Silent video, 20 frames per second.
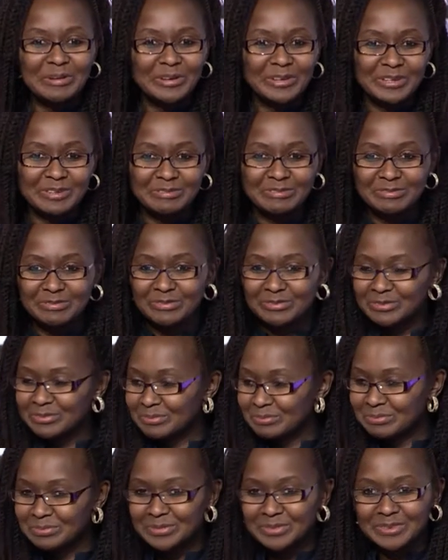If
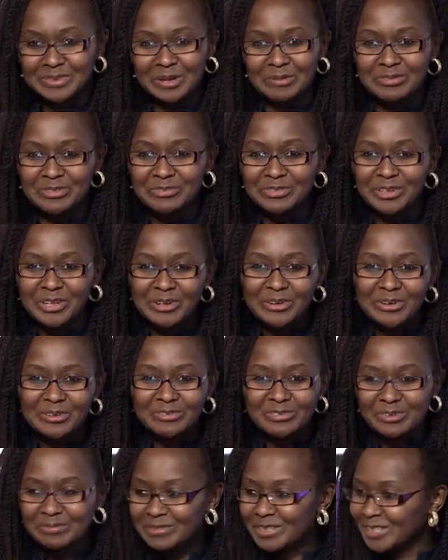some of you are not
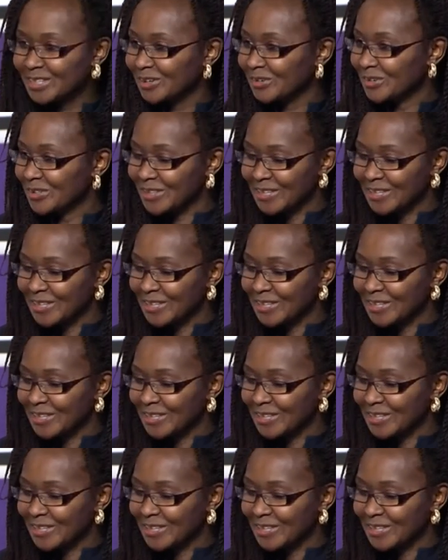familiar with